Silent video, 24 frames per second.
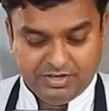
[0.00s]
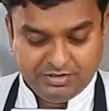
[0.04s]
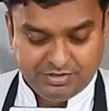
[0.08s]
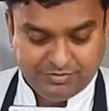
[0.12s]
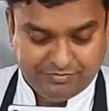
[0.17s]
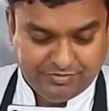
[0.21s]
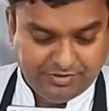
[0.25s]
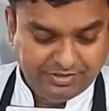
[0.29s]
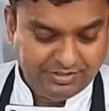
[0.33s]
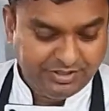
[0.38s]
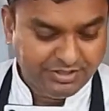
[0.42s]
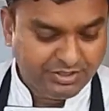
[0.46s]
So
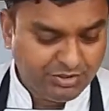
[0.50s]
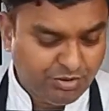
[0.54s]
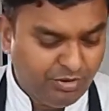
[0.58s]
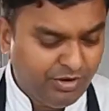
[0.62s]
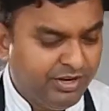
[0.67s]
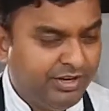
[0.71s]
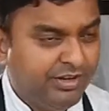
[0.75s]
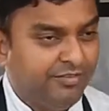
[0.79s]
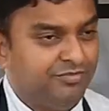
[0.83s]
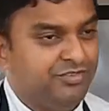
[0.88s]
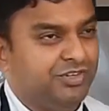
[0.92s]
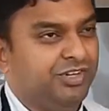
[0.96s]
for this
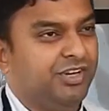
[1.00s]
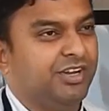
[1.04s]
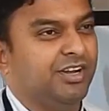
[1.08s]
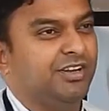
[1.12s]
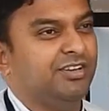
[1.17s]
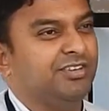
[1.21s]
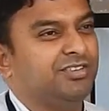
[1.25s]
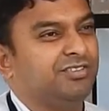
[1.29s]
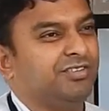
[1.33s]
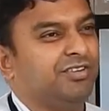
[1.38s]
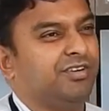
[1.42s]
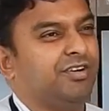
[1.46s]
quantity of
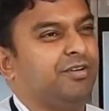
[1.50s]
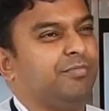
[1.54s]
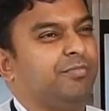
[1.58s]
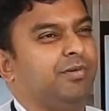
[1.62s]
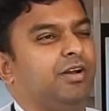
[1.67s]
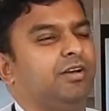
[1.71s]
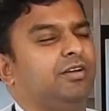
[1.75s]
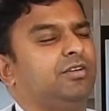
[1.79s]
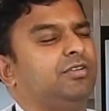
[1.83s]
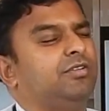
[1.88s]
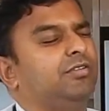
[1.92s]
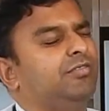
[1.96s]
chicken, so around
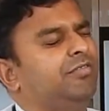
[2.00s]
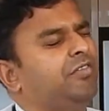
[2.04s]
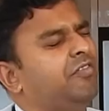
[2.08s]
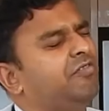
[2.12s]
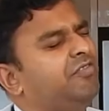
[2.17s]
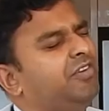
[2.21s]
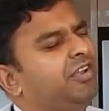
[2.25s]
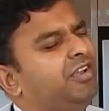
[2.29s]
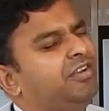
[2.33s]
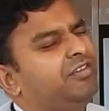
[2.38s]
about 250